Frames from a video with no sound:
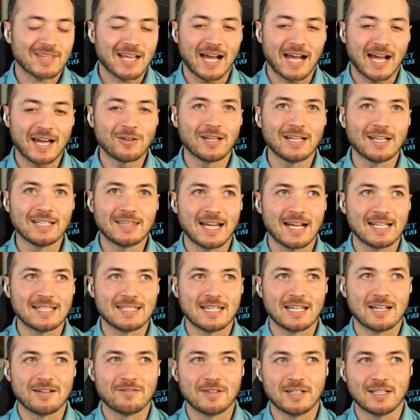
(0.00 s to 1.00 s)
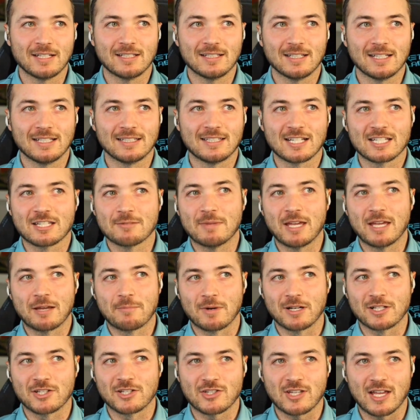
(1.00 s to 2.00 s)
I don't like the idea of it. It doesn't
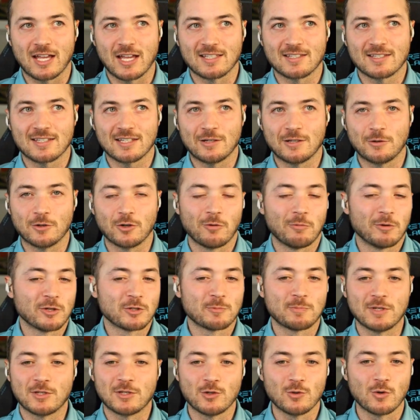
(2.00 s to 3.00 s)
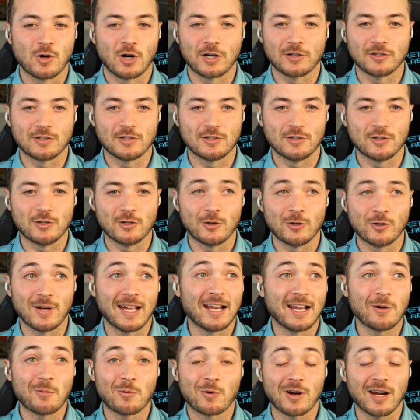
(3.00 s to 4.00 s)
make much sense. It would almost be too hard to do,
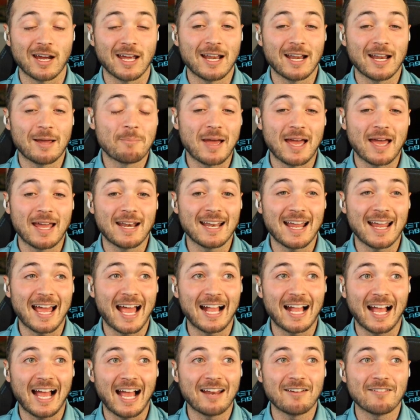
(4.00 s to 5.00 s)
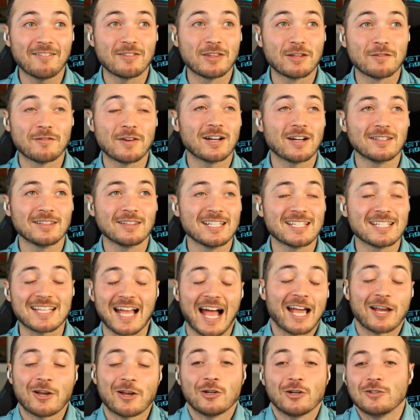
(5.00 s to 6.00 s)
and at and at, and at, at the very
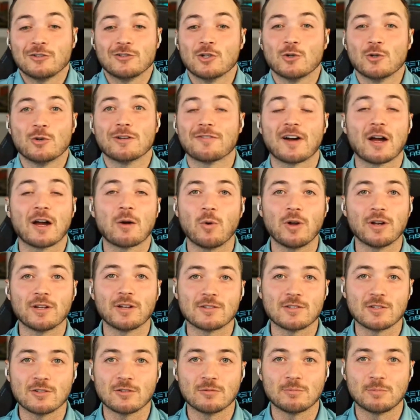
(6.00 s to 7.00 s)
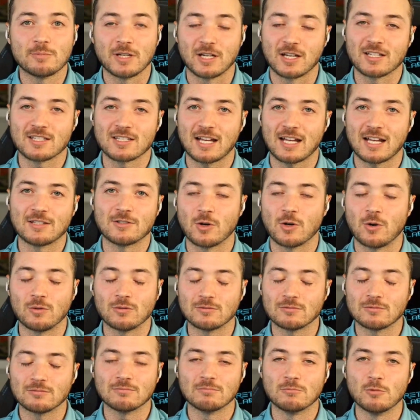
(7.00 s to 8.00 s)
least, I couldn't do it if I wanted to because I
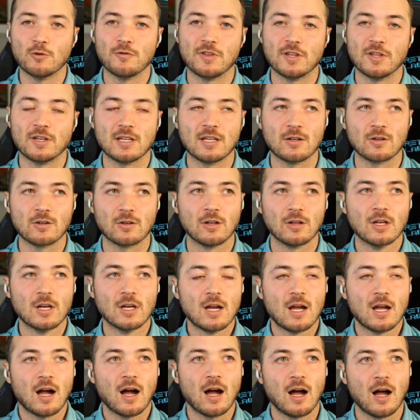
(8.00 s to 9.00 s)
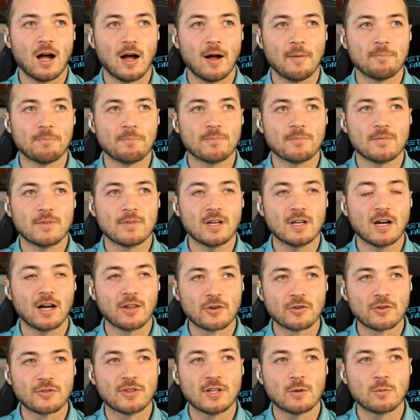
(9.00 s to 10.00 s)
don't move the needle. Um, the
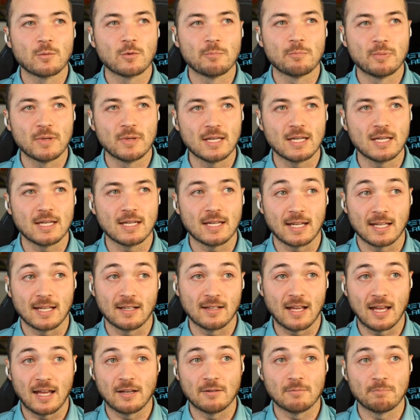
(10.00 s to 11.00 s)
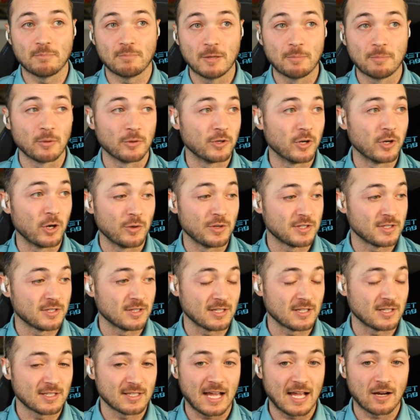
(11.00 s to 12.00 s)
other thing would be, and and people know this
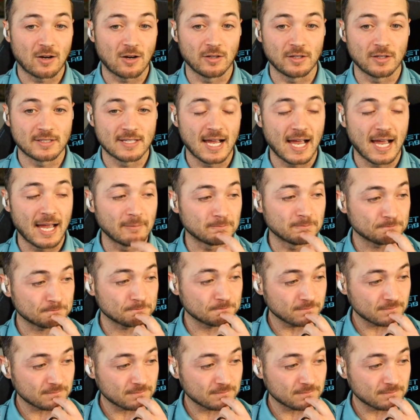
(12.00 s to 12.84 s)
in the Slack all the time.